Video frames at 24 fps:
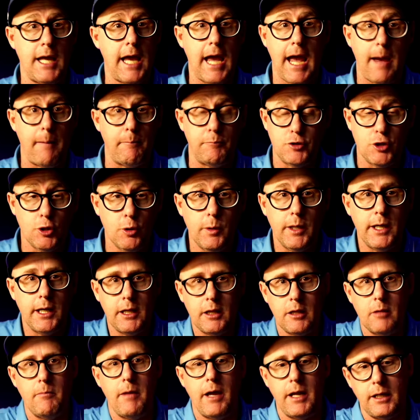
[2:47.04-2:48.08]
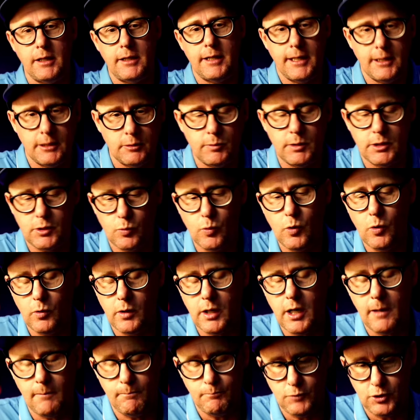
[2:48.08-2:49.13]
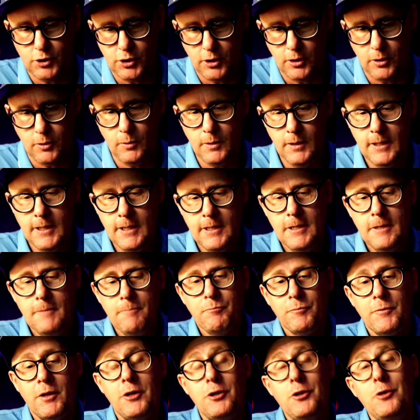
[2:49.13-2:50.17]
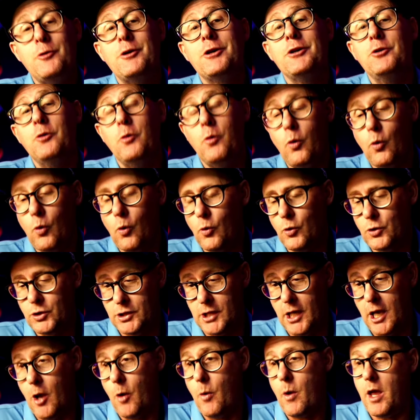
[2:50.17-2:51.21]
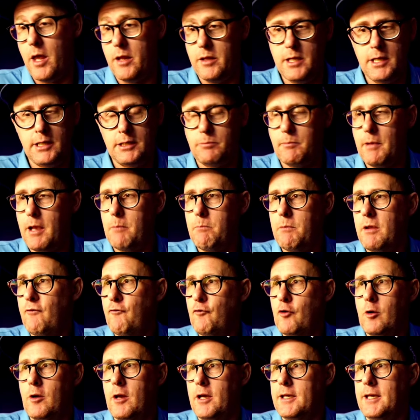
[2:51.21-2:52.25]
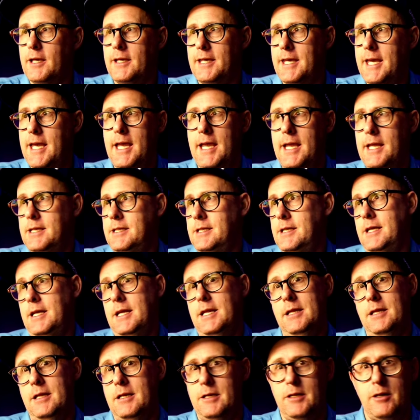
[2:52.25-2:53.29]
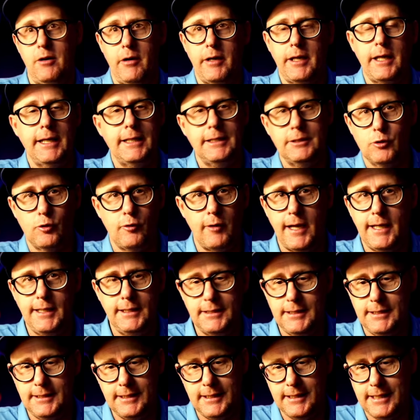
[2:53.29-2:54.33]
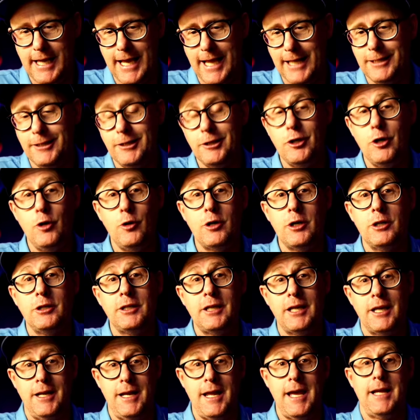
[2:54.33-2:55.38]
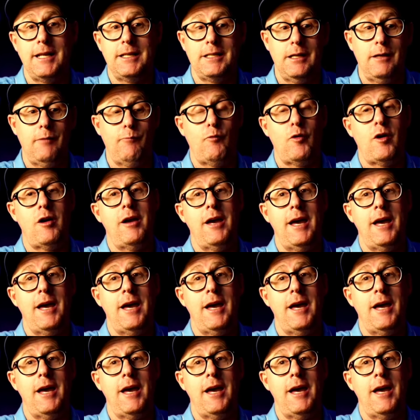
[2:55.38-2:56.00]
app, doing the many things, which we'll come to. You can also, and this made me feel like a kid in the 90s or 80s again, you can connect it via